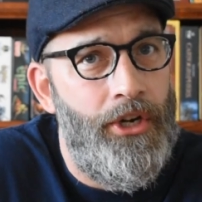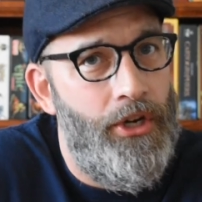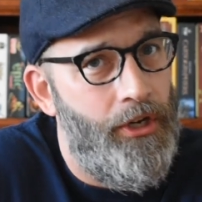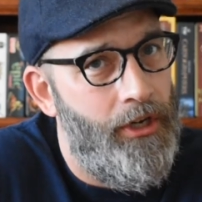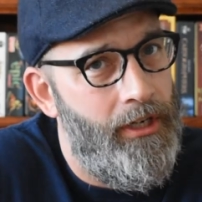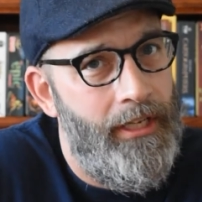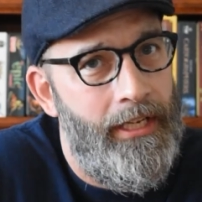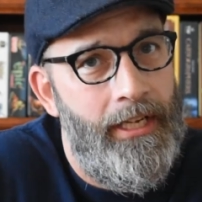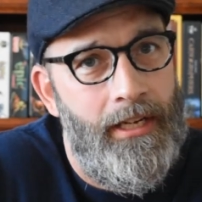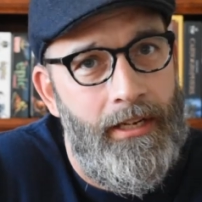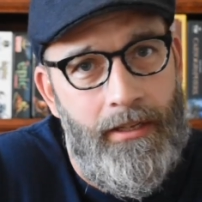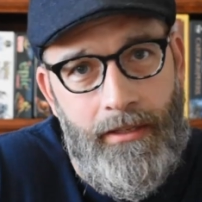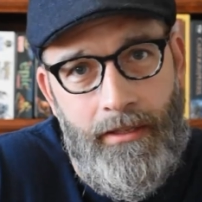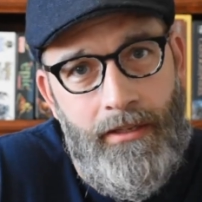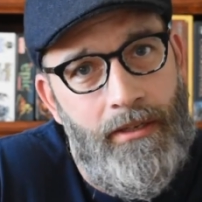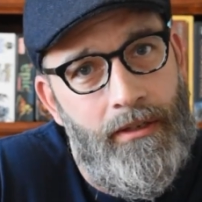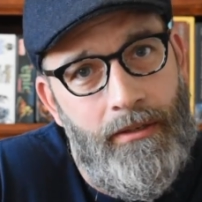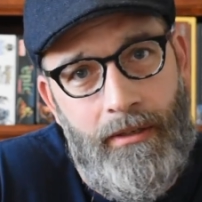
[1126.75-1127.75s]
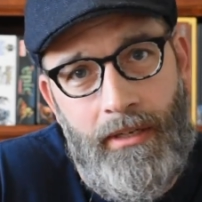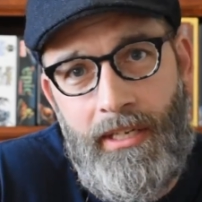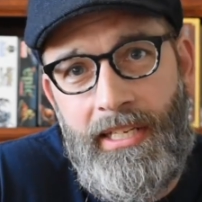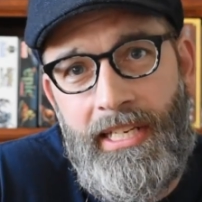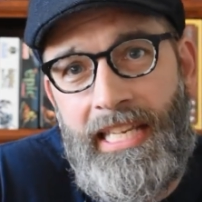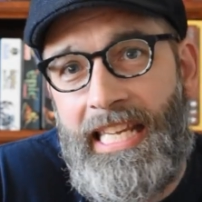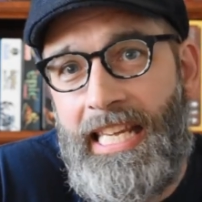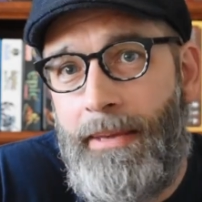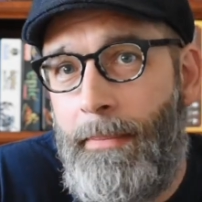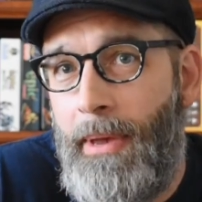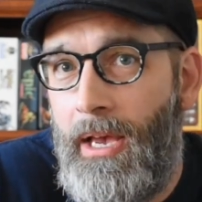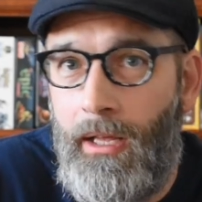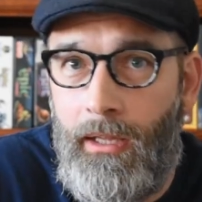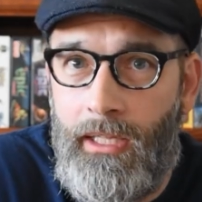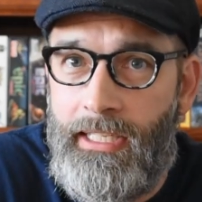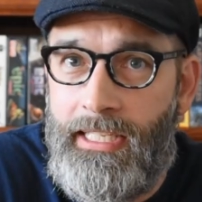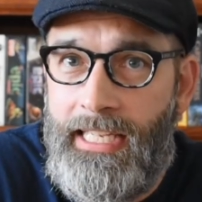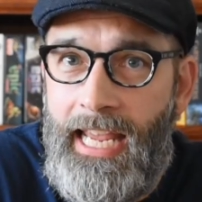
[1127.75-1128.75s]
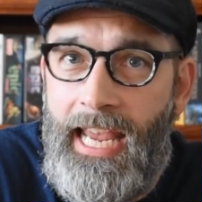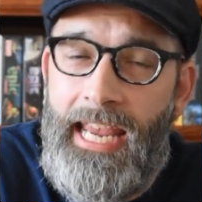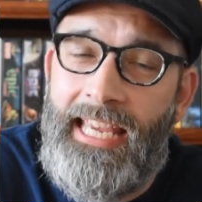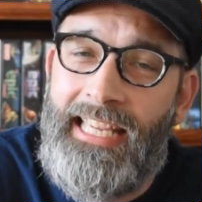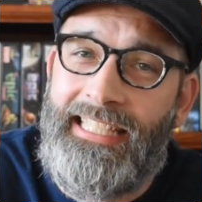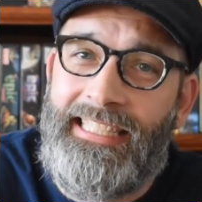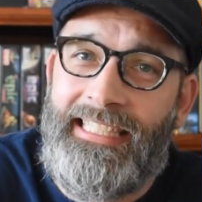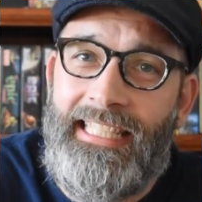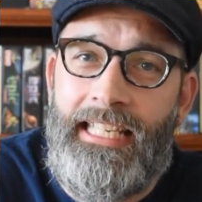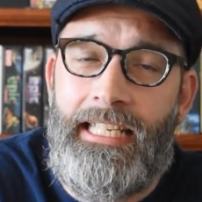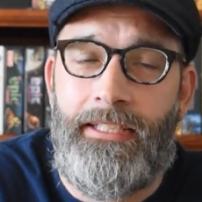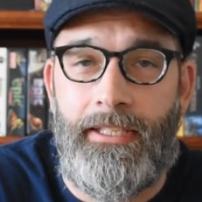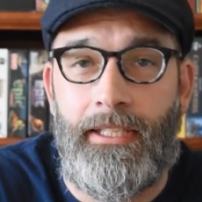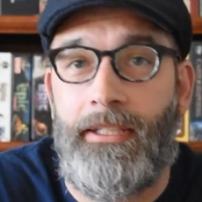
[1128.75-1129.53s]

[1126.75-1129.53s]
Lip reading: you're going to get an email a day at least.